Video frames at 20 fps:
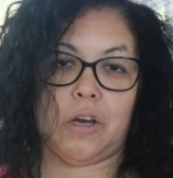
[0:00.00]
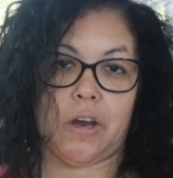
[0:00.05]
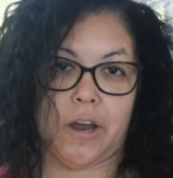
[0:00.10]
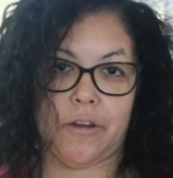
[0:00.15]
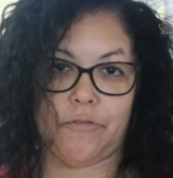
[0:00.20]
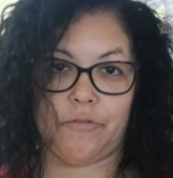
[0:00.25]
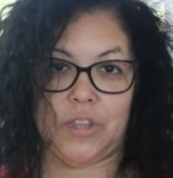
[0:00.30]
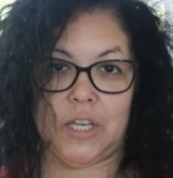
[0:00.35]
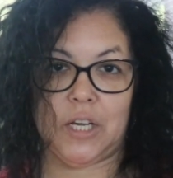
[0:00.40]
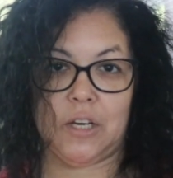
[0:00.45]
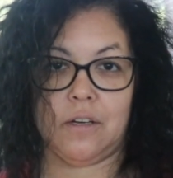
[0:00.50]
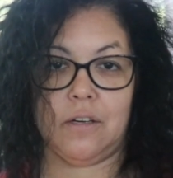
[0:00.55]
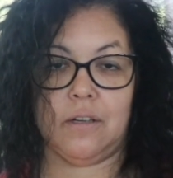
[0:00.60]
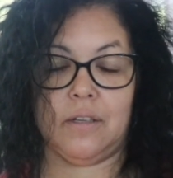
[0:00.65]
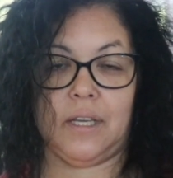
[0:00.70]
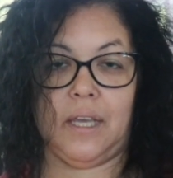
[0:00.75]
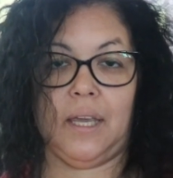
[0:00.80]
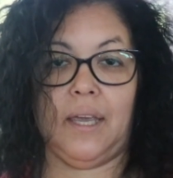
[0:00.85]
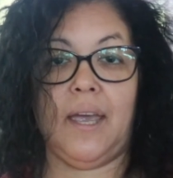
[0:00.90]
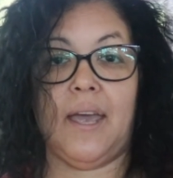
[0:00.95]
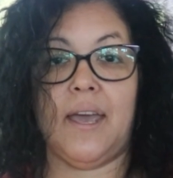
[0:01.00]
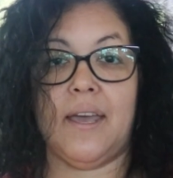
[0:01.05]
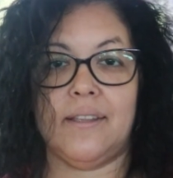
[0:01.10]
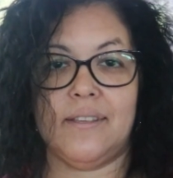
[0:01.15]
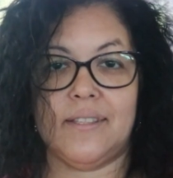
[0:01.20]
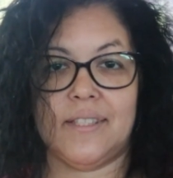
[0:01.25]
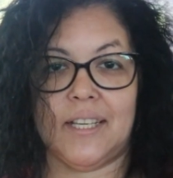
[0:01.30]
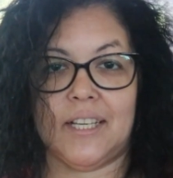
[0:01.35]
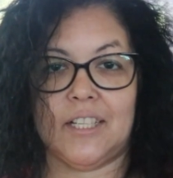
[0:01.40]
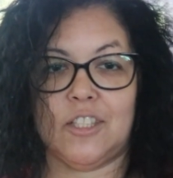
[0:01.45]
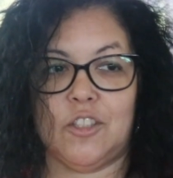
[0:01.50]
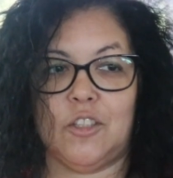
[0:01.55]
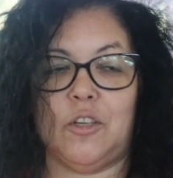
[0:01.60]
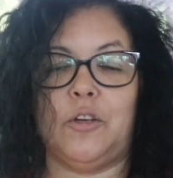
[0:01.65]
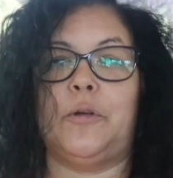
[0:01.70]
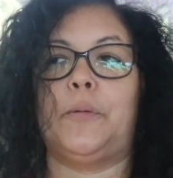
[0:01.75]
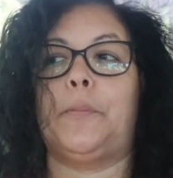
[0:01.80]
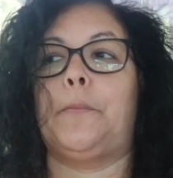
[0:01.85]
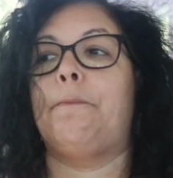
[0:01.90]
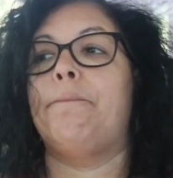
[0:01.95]
with Crafting Cooking and
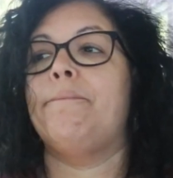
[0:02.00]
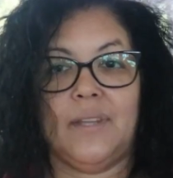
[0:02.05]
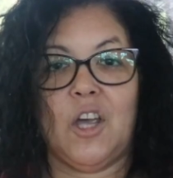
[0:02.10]
Sazon.